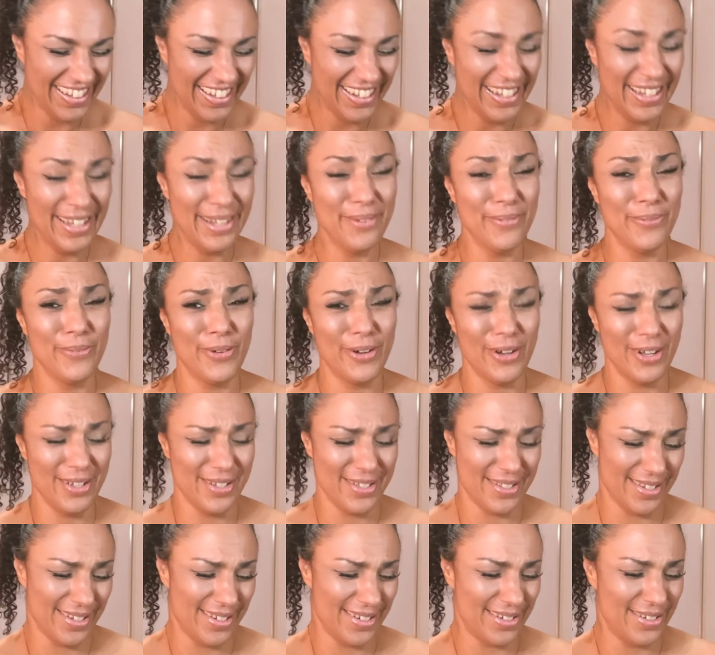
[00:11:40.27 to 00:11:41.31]
It
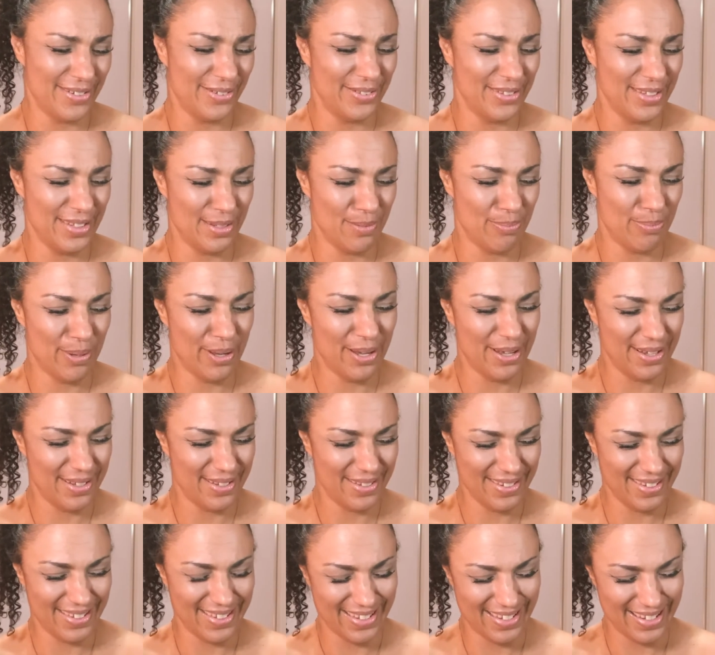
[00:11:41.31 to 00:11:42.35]
was until this
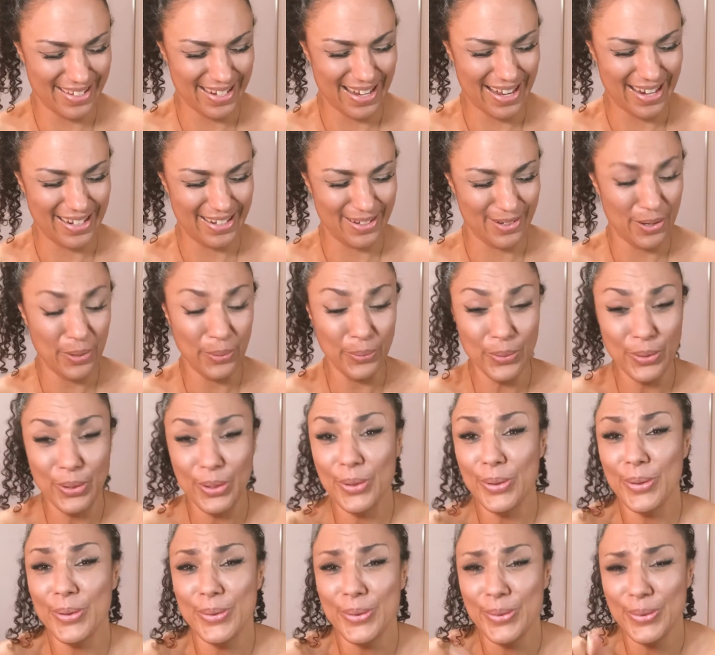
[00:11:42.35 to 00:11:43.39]
person started,
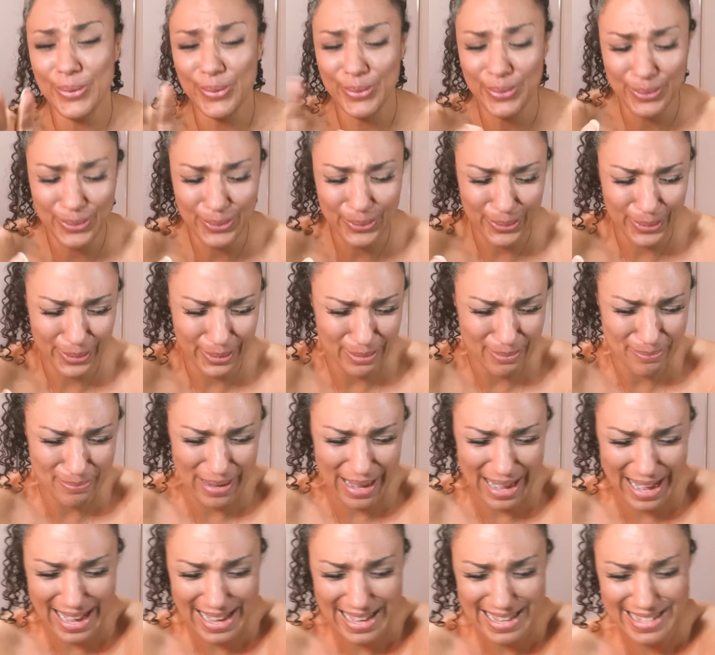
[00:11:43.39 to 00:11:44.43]
yoo-hoo,
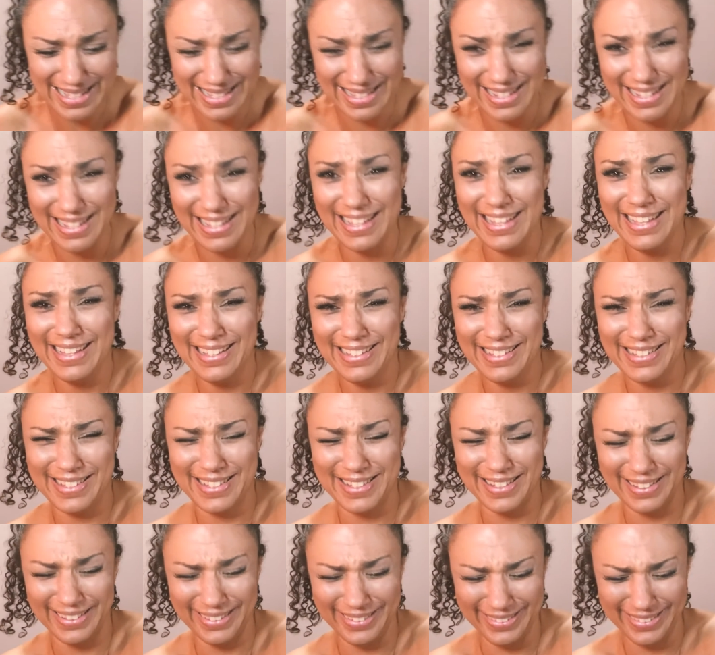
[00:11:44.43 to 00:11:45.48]

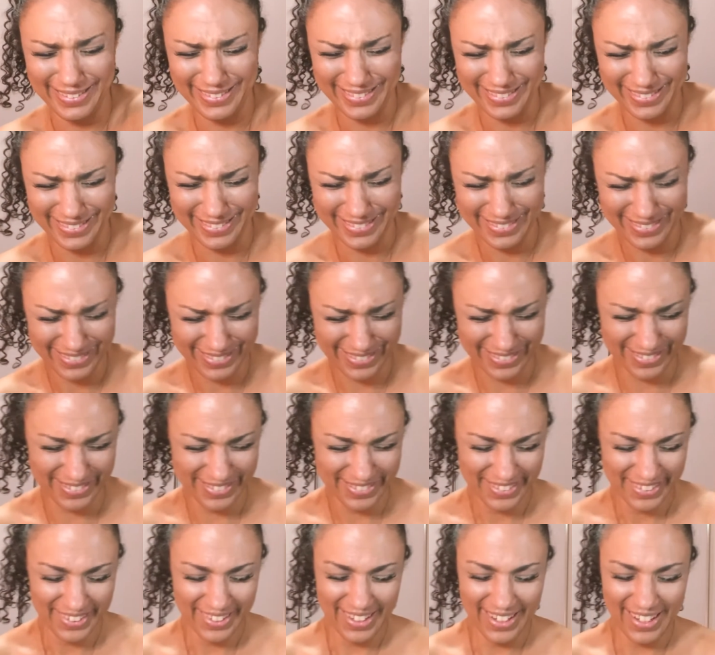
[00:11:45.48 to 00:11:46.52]
Pisces. I
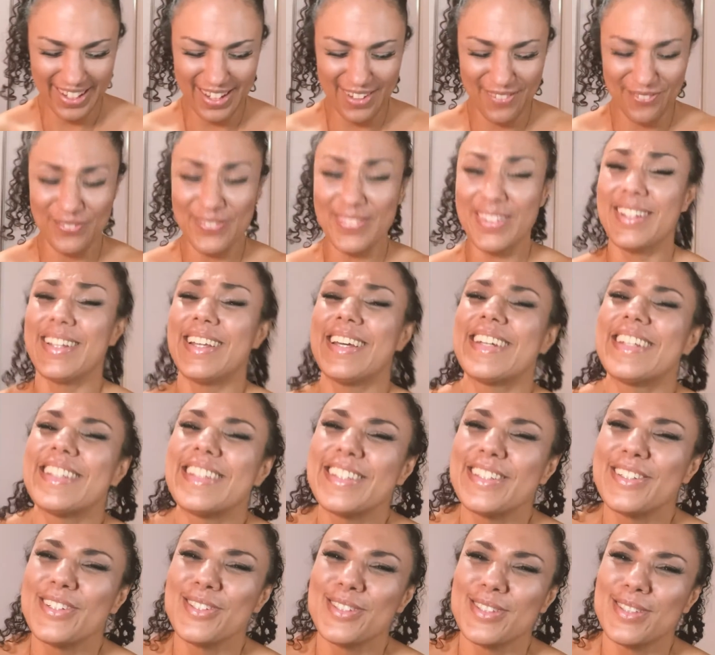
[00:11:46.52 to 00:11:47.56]
feel like a
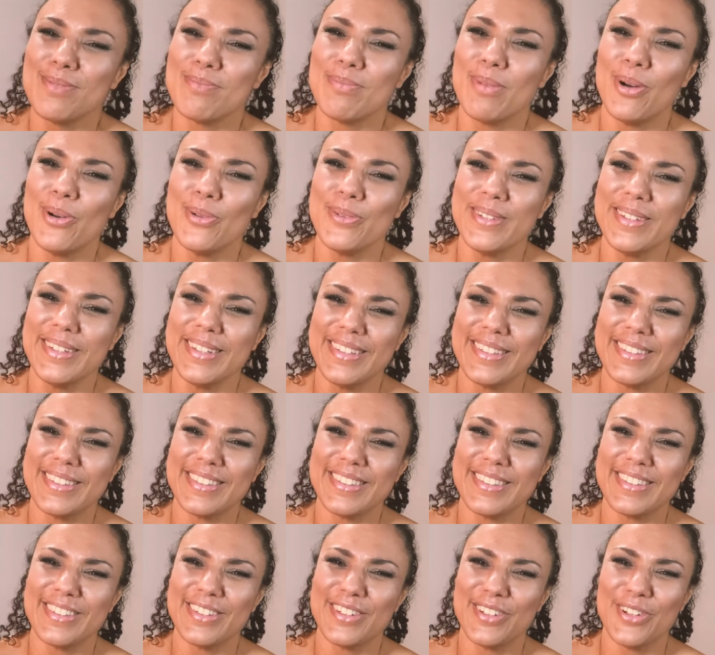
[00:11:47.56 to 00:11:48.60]
little
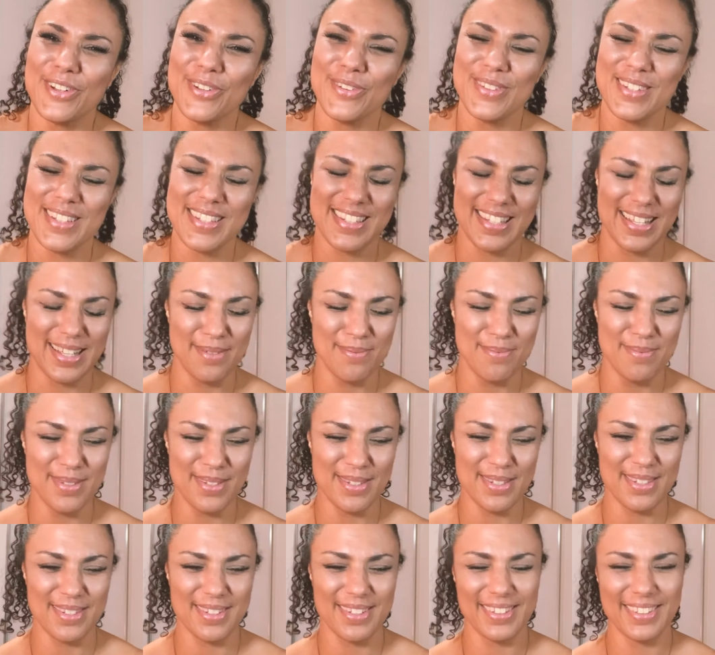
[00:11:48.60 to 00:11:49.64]
Somalian, the
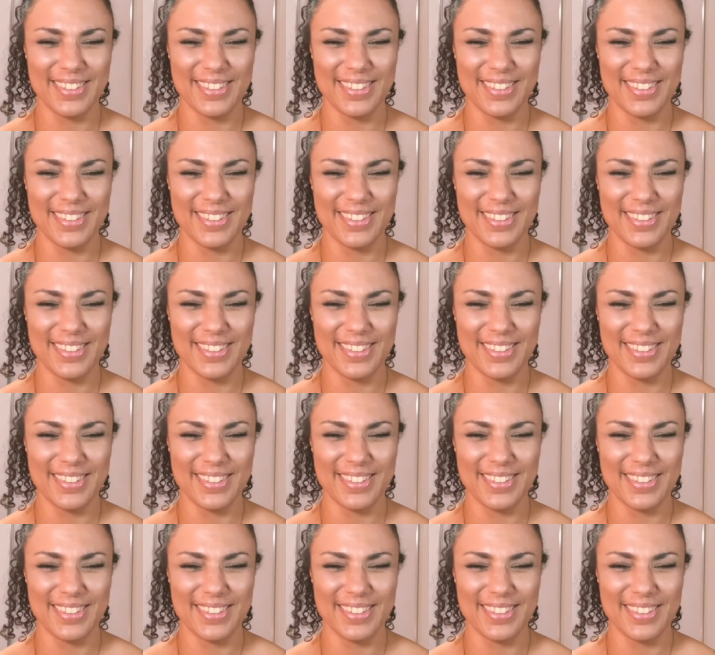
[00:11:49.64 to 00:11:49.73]
Sims.